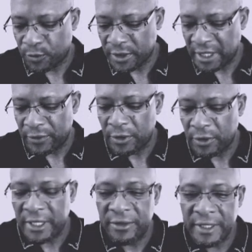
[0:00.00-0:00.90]
want to have a look
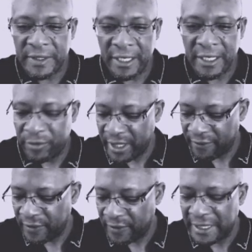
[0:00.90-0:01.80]
in this game here. I
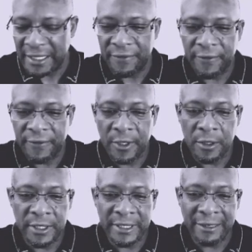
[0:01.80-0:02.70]
feel like I've
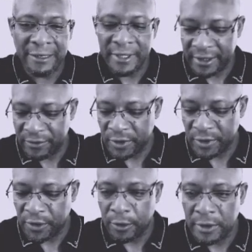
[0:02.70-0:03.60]
forgotten it now, and it was
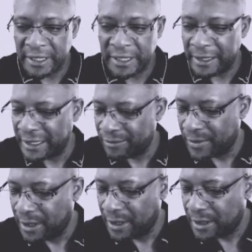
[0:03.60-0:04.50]
only
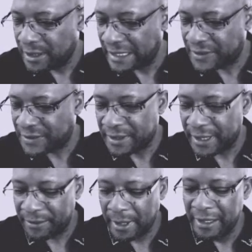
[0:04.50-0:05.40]
yesterday.